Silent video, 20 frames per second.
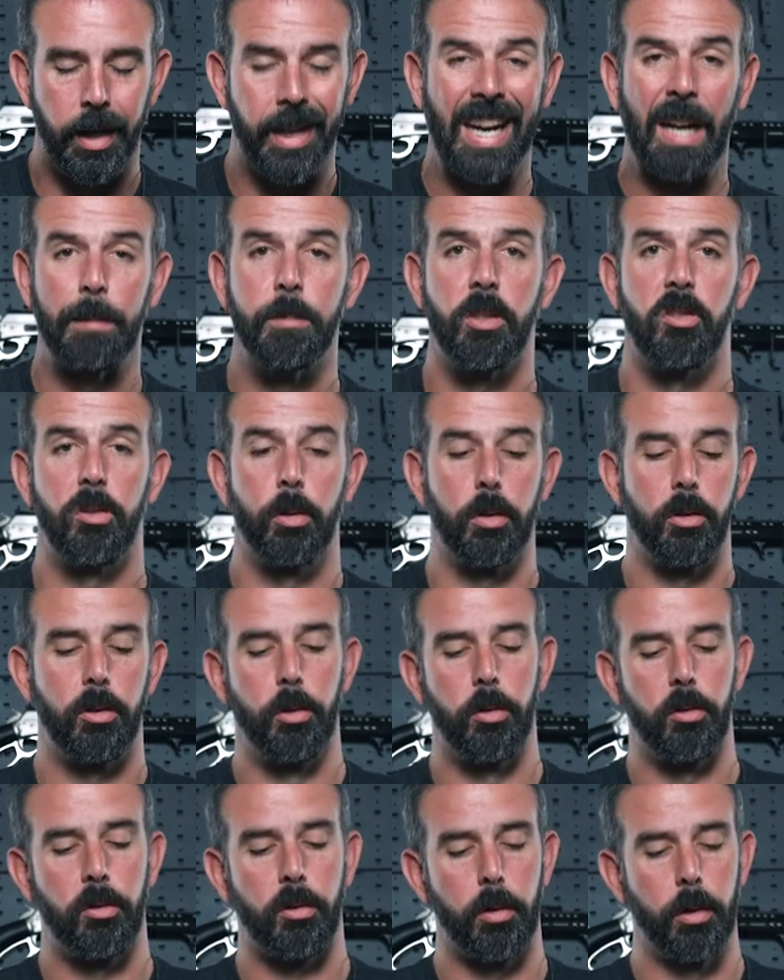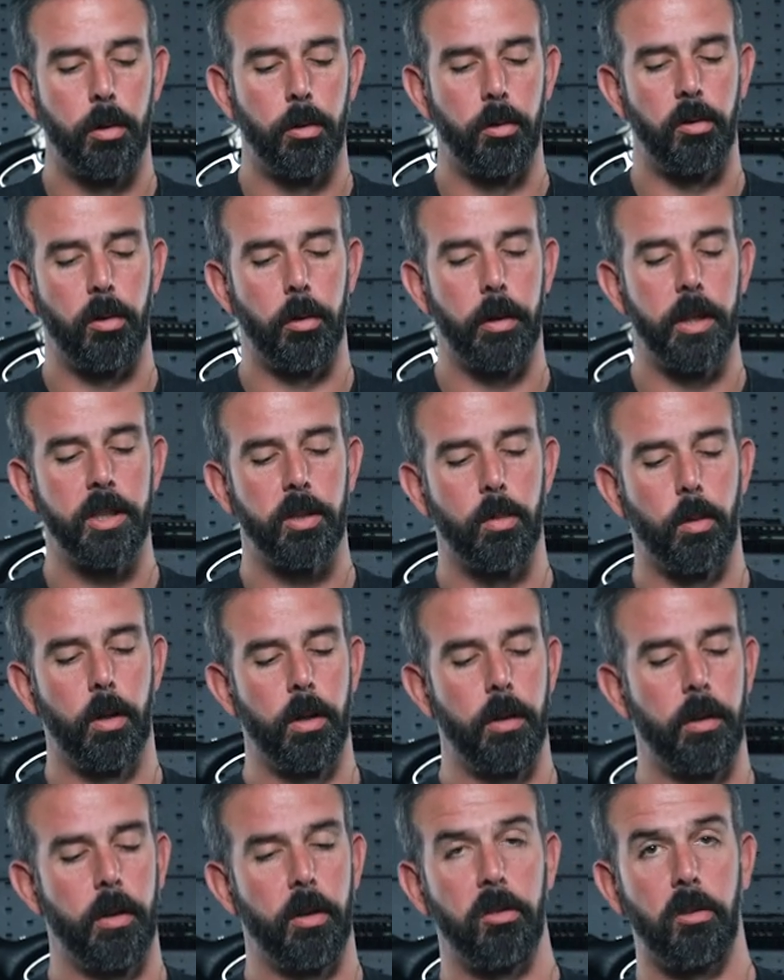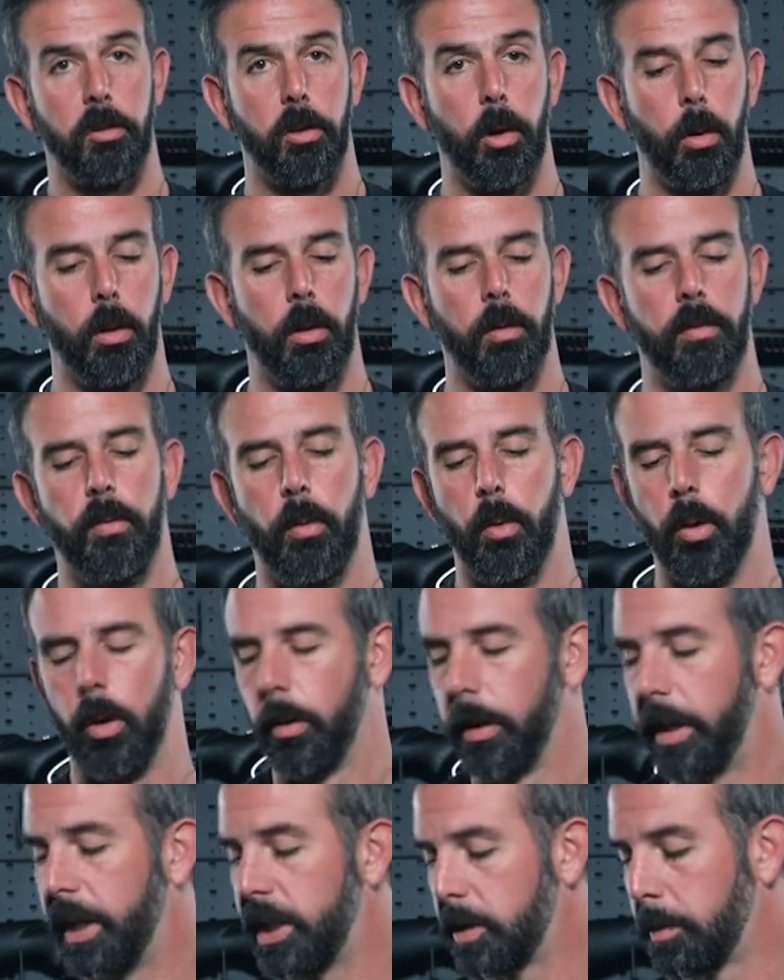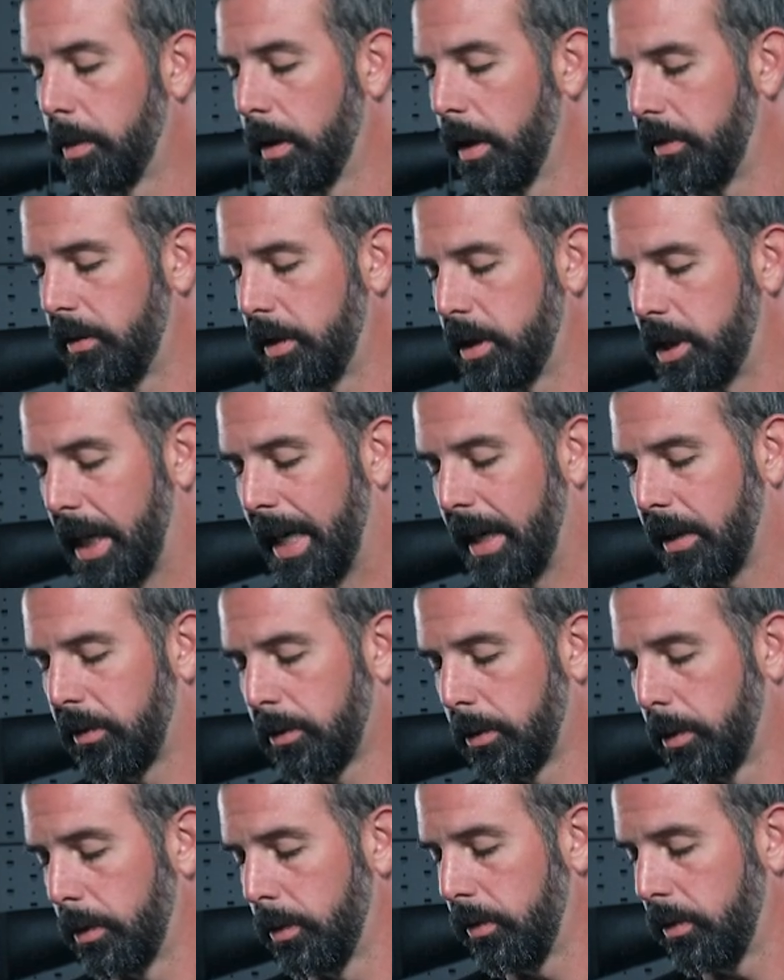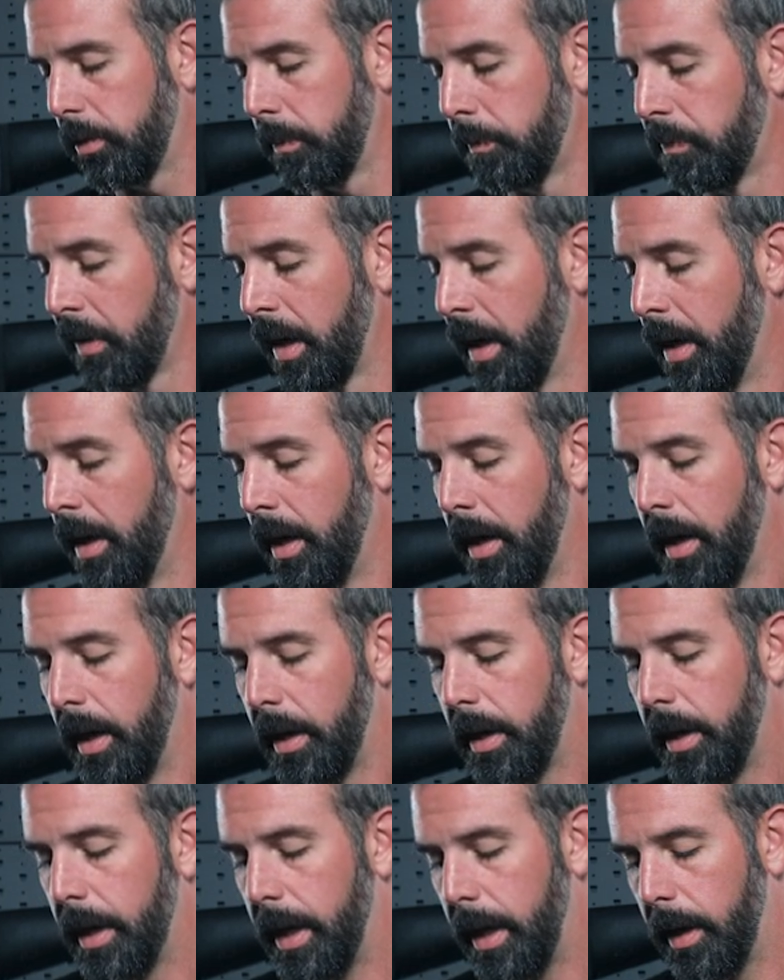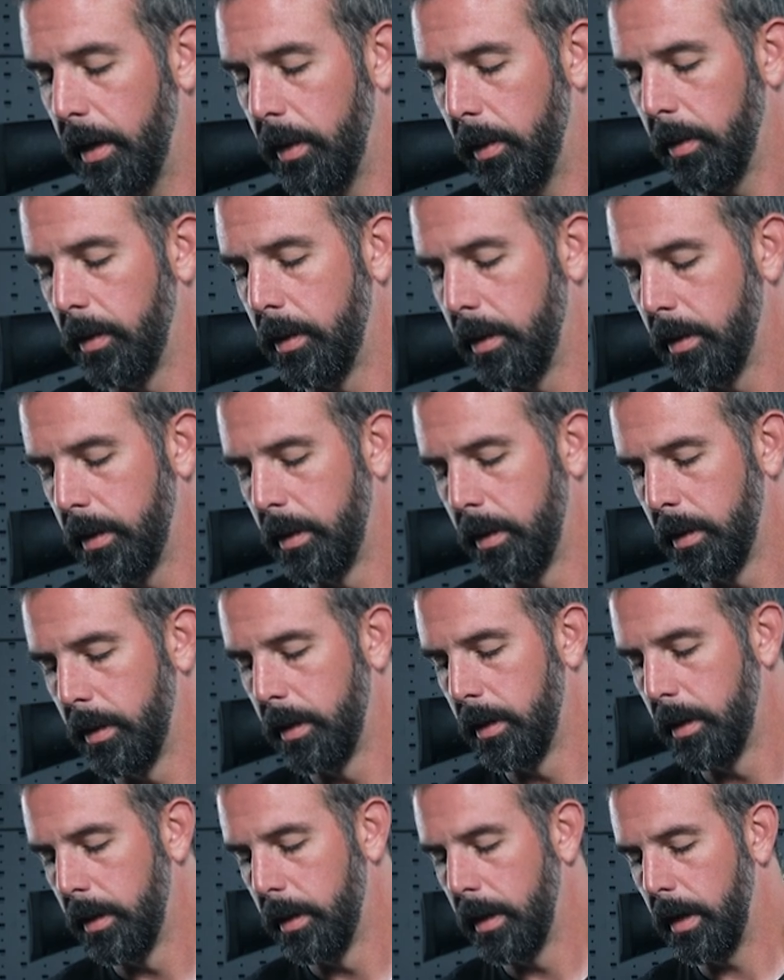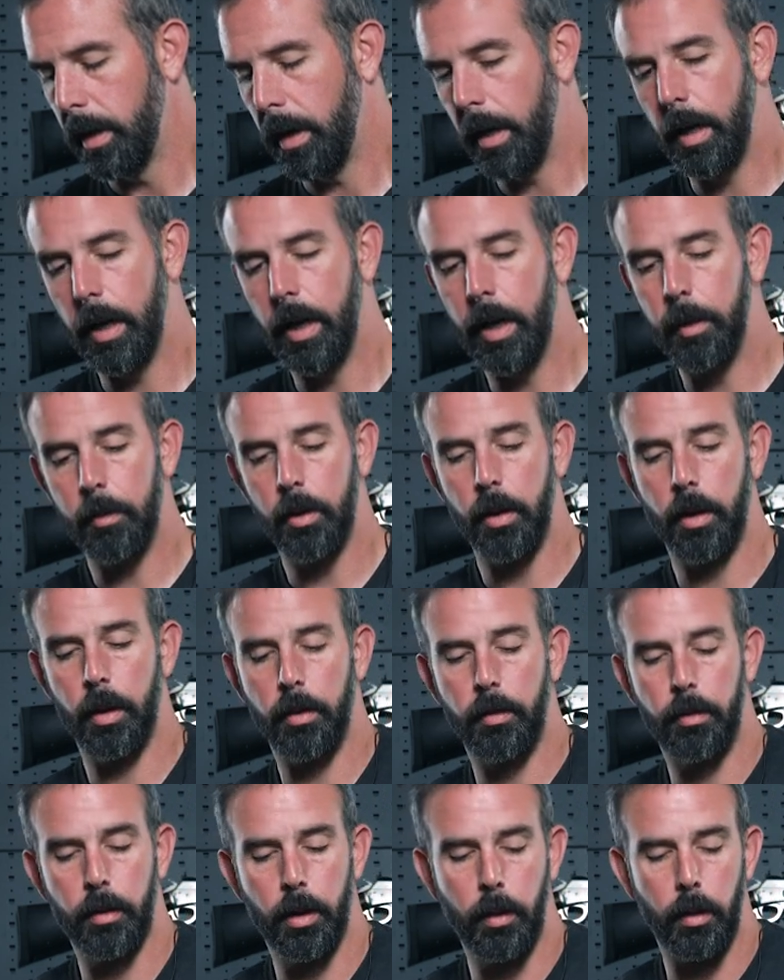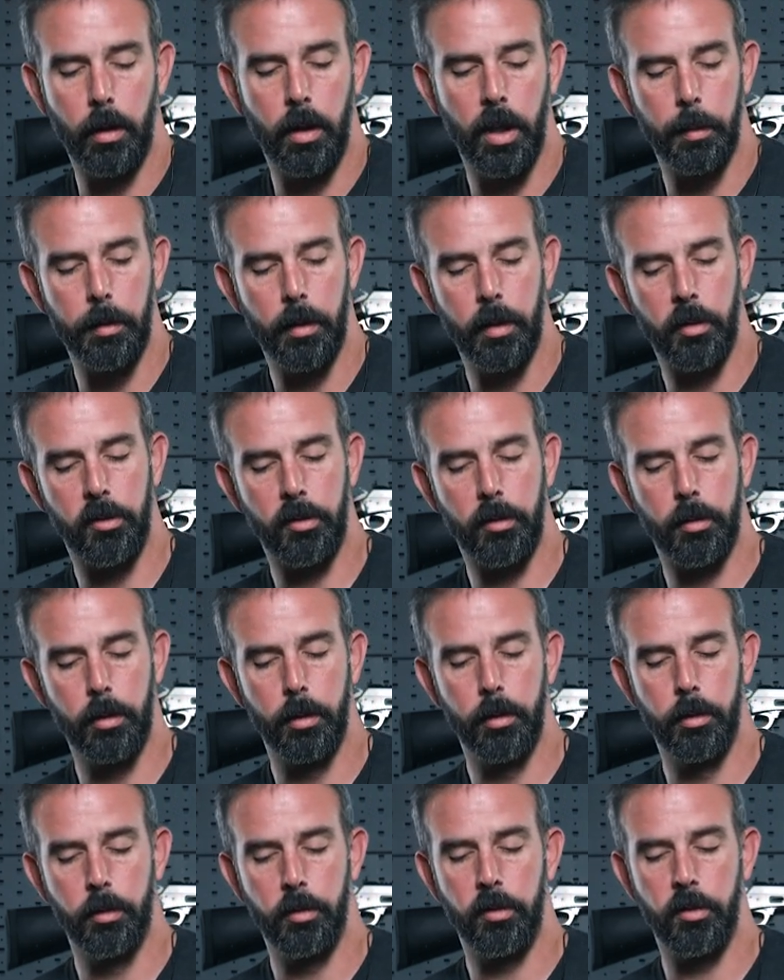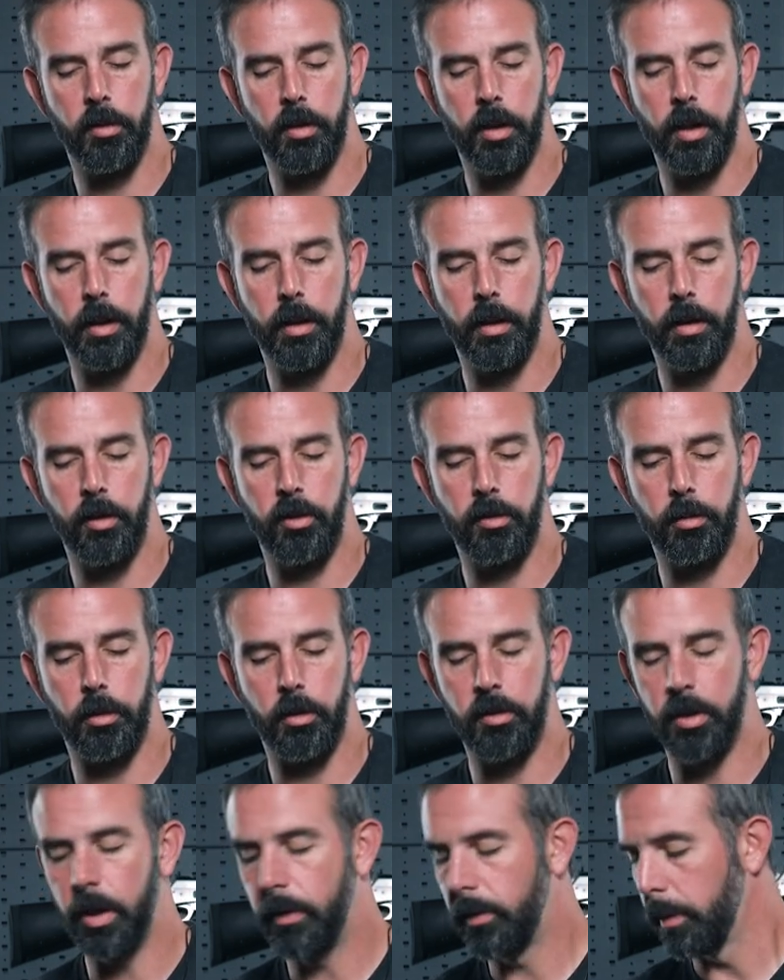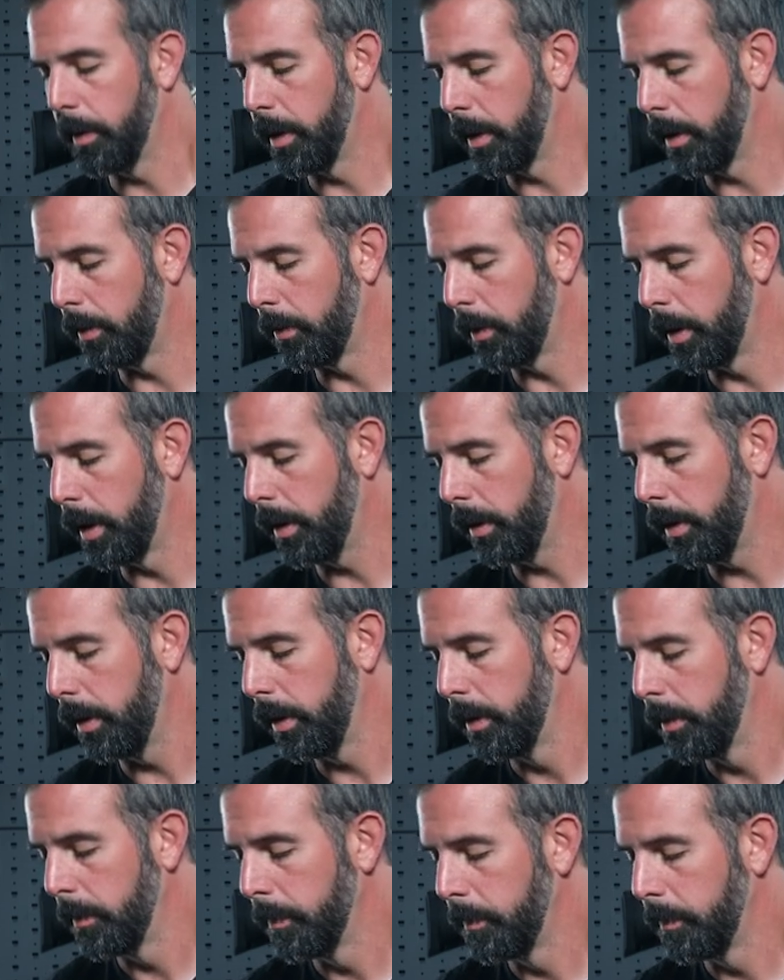again, I'm just doing 2 screws on each one. There's a total of 4 on each plus the jack screws. Now, I'm going to throw a couple of screws in this receiver mounted rail,